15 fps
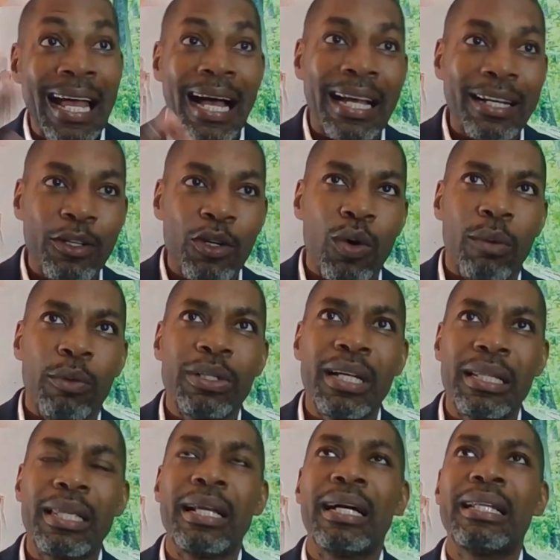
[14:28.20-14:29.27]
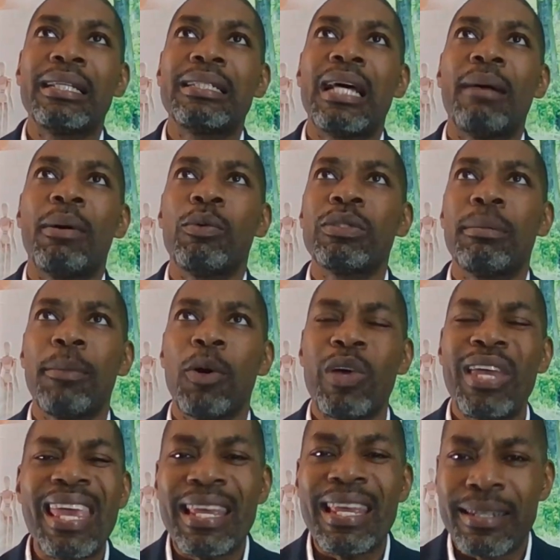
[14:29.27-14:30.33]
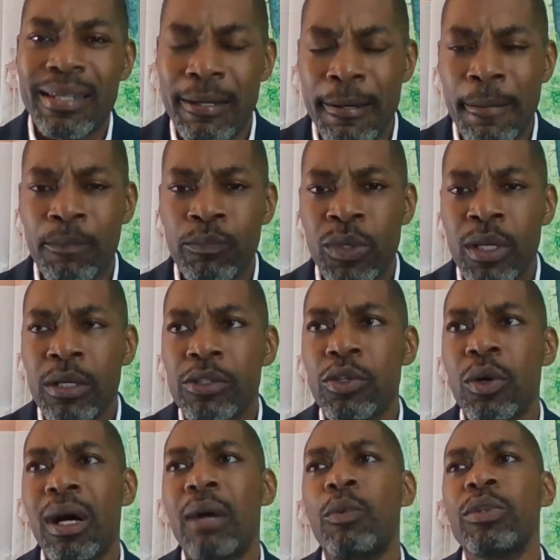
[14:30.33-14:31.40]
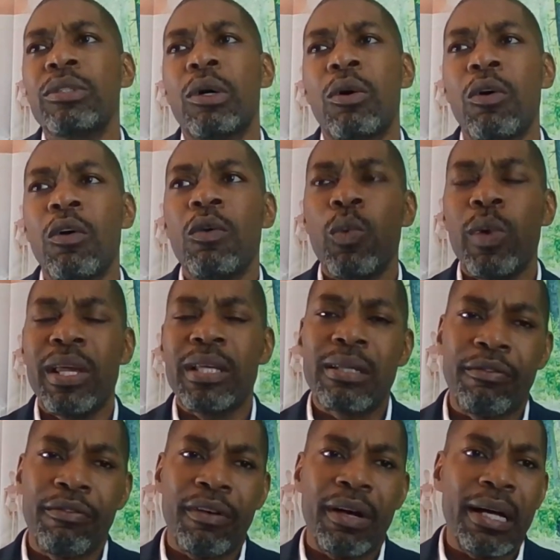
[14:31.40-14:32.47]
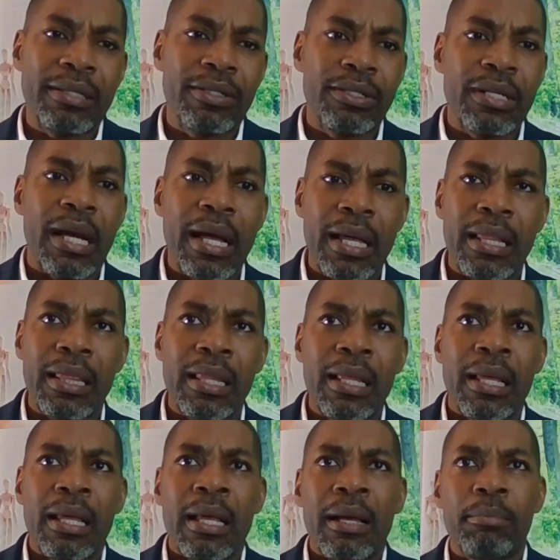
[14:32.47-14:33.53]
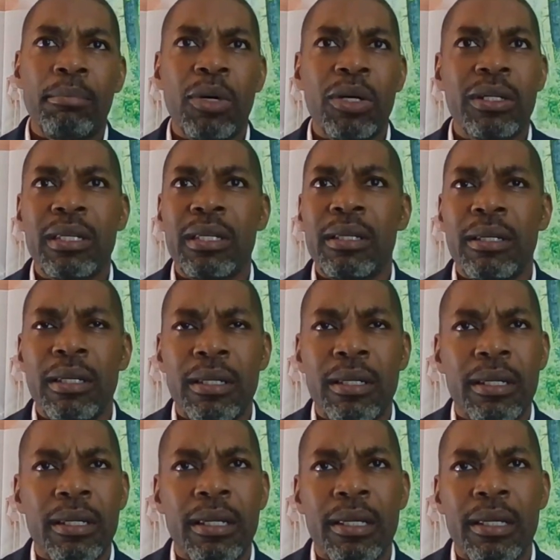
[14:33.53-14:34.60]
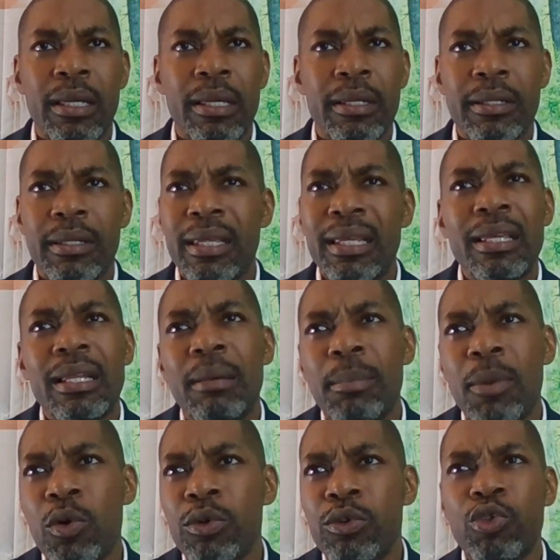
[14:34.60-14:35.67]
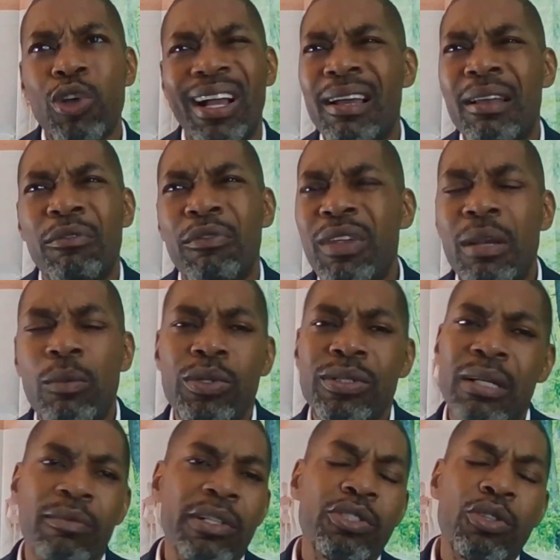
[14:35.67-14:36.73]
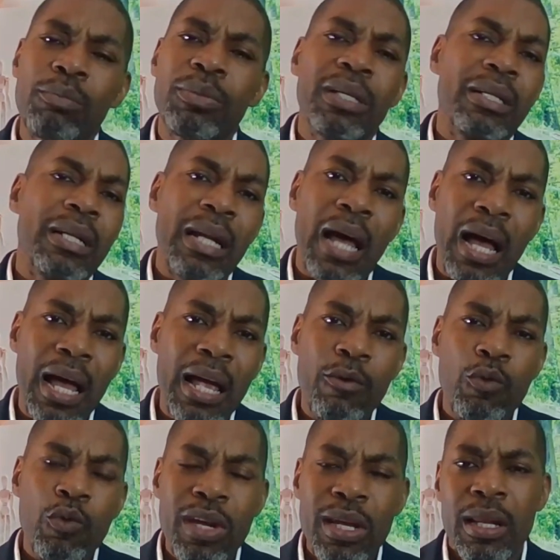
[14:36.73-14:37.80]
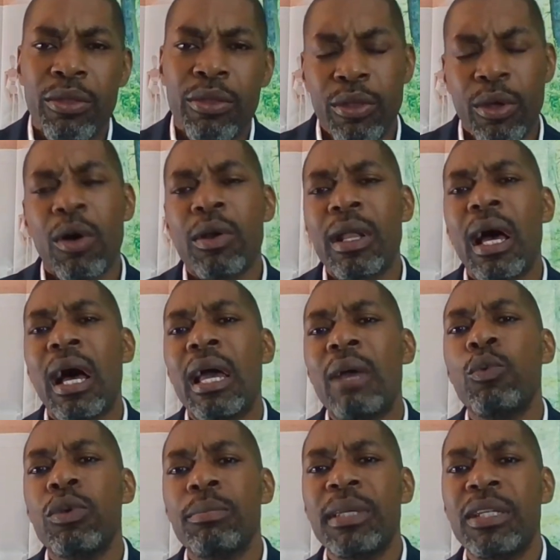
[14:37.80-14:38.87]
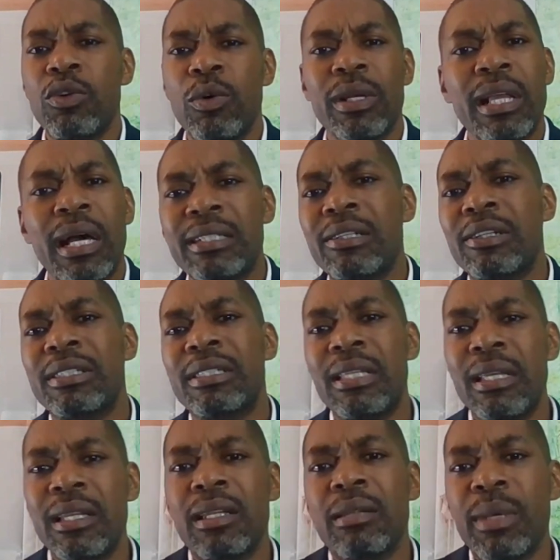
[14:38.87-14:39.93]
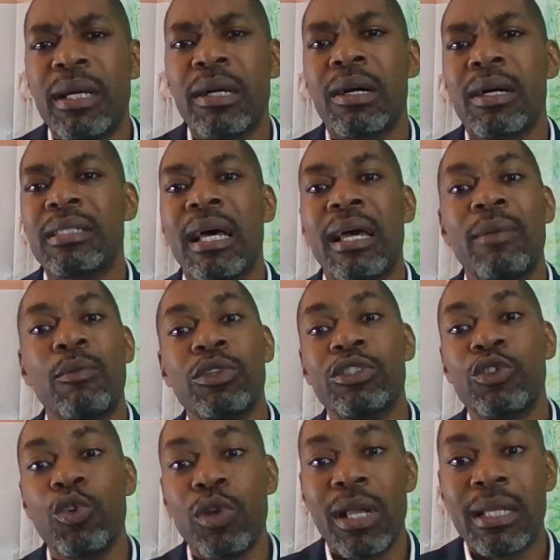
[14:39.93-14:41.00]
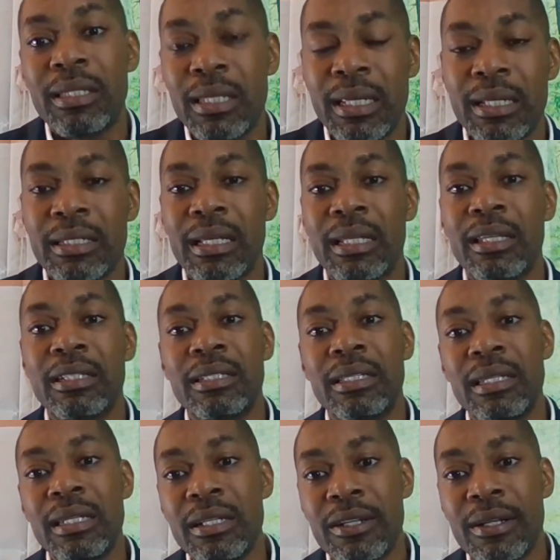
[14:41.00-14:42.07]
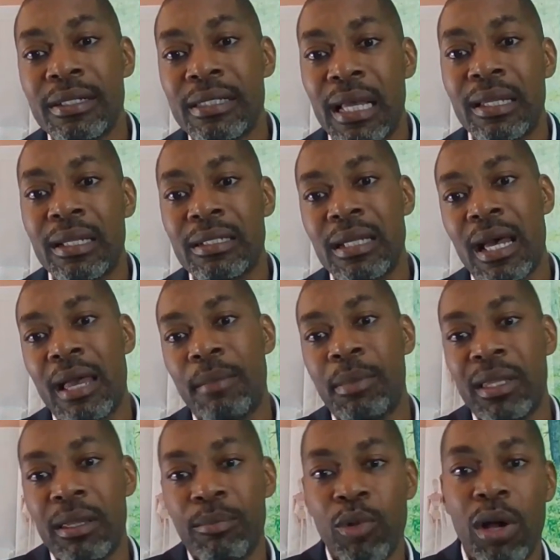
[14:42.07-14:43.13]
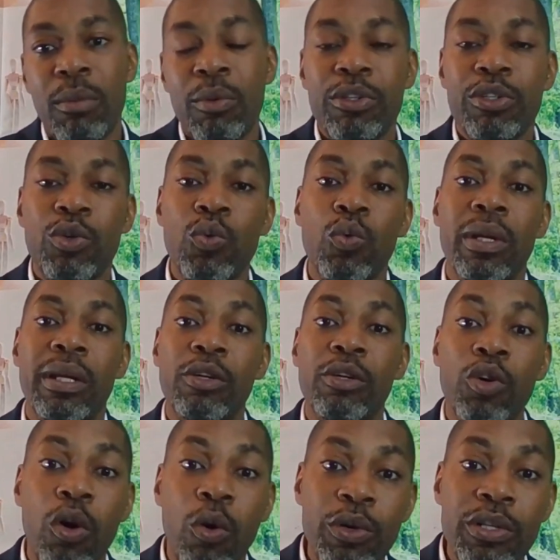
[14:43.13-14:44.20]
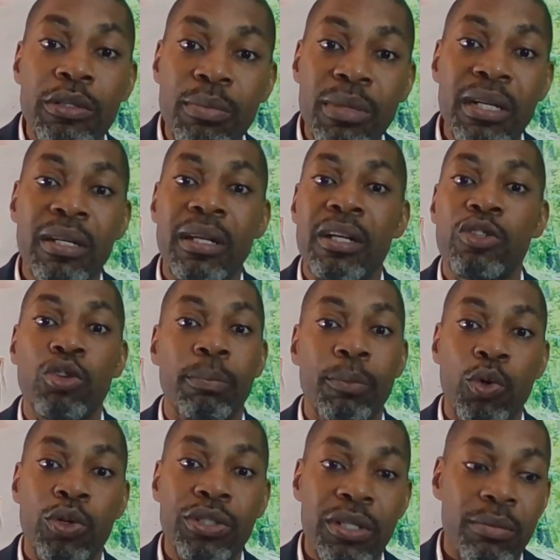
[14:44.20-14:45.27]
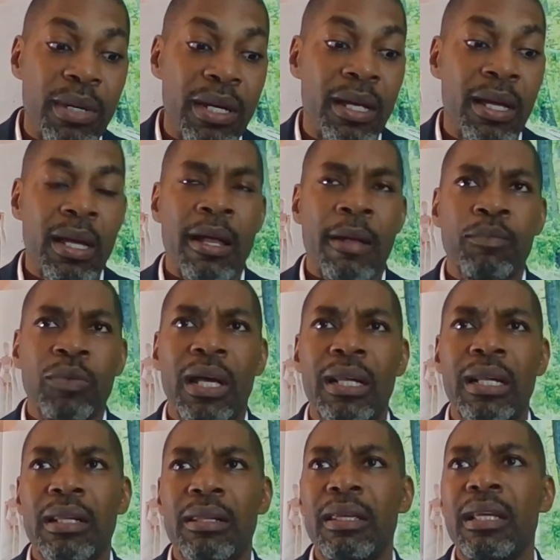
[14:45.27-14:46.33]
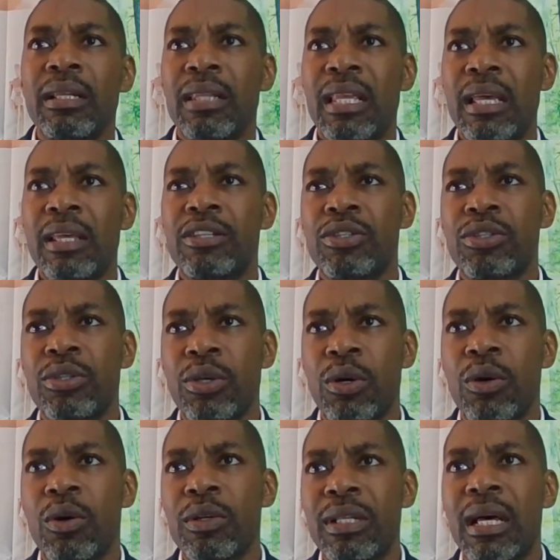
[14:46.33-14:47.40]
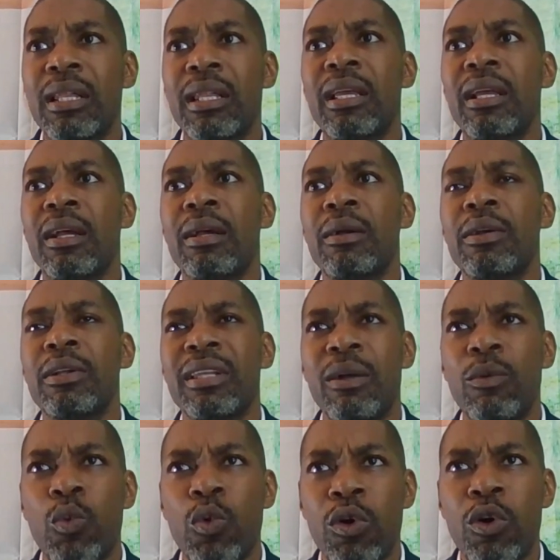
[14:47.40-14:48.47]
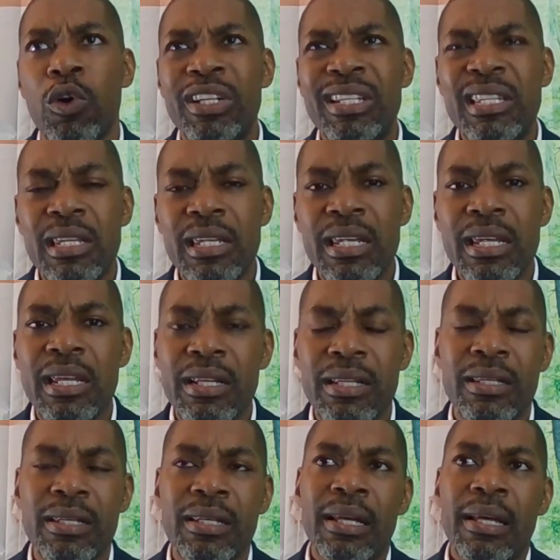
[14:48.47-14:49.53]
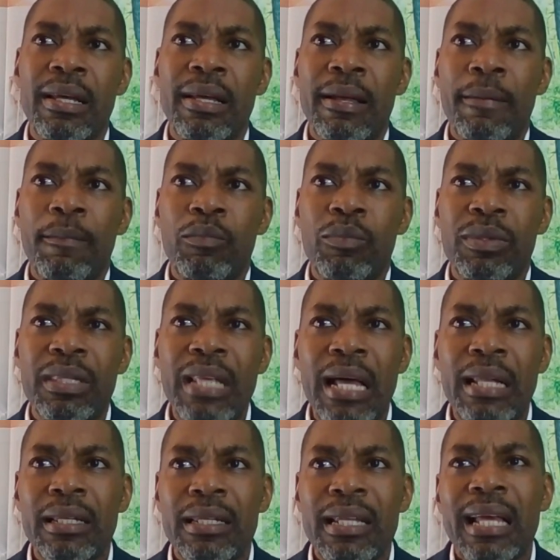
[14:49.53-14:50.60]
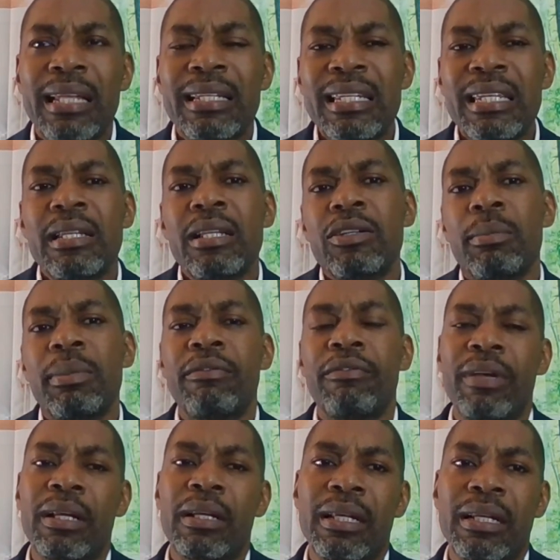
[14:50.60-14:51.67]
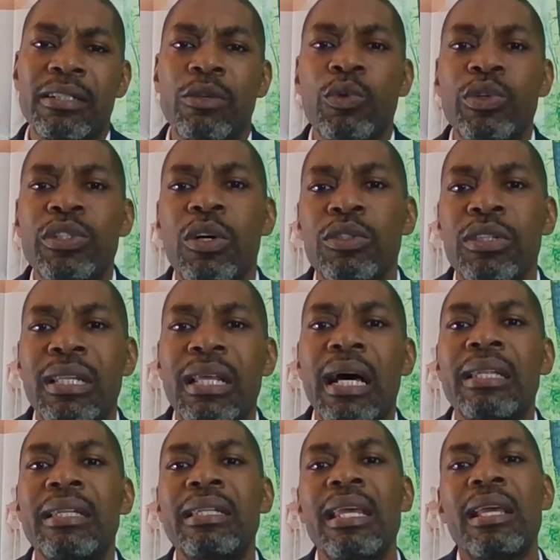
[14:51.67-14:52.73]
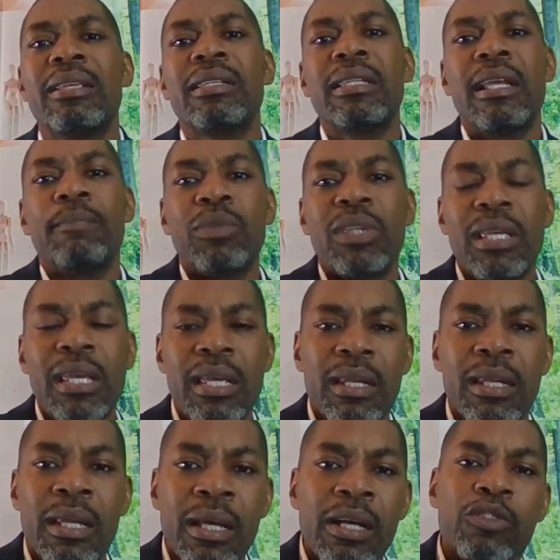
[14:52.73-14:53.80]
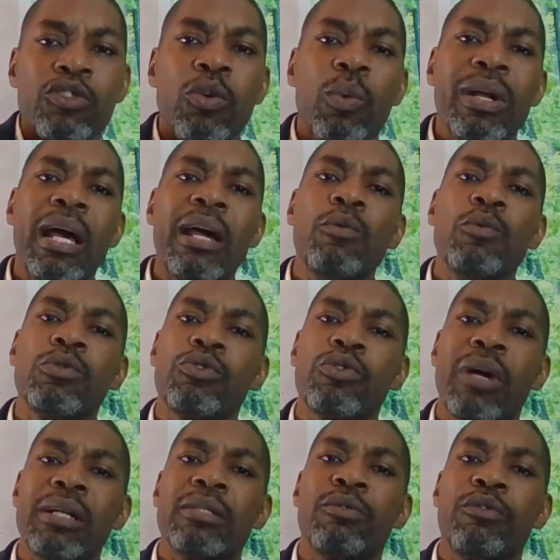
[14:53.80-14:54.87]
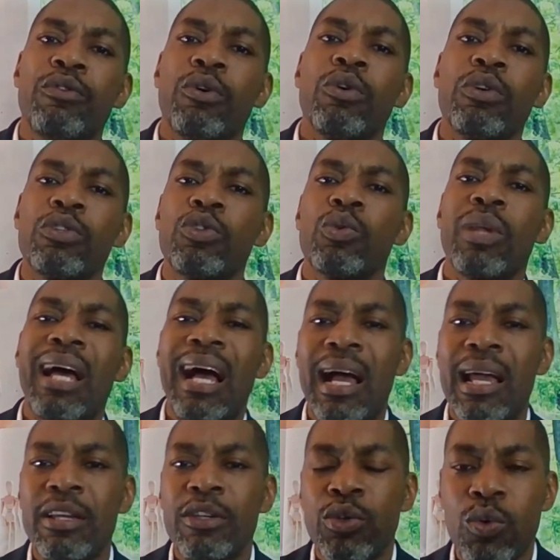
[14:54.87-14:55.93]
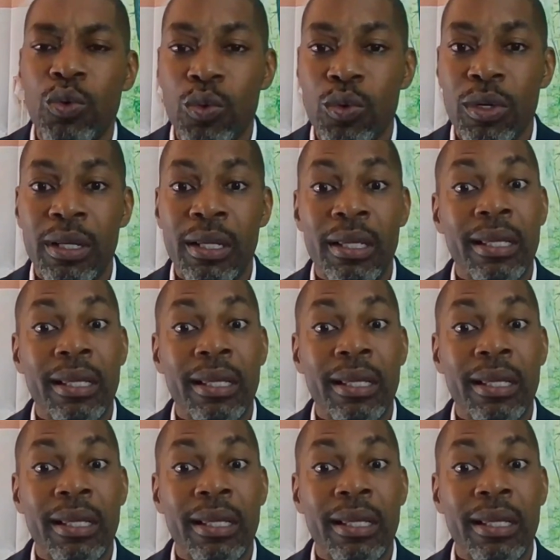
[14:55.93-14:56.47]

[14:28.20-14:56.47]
and go. I think at the time I was about 8. So I was always a fast child, but thinking about track and field was never something that I really thought I would be doing. I just did it because I was good at it, and the teachers at the time at the primary school encouraged me, they supported me. And I think they saw that there were needs that needed to be filled. And as a result of that, they stepped in. So when I transferred to the high school,